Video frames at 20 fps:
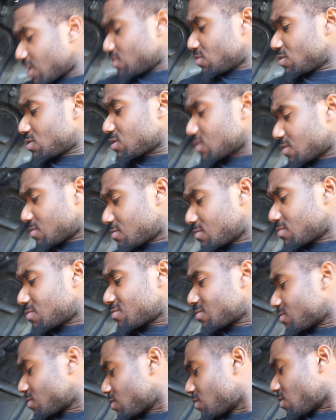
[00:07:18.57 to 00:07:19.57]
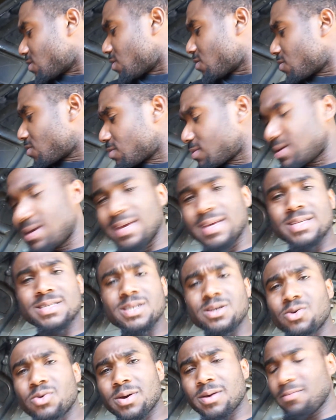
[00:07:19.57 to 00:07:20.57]
to do some, you know, easy,
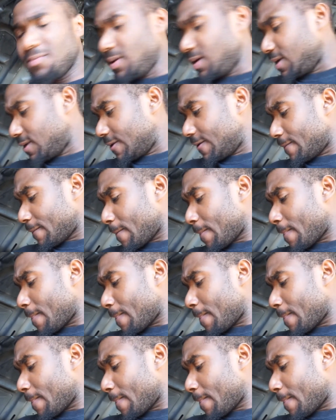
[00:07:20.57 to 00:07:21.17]
quick money.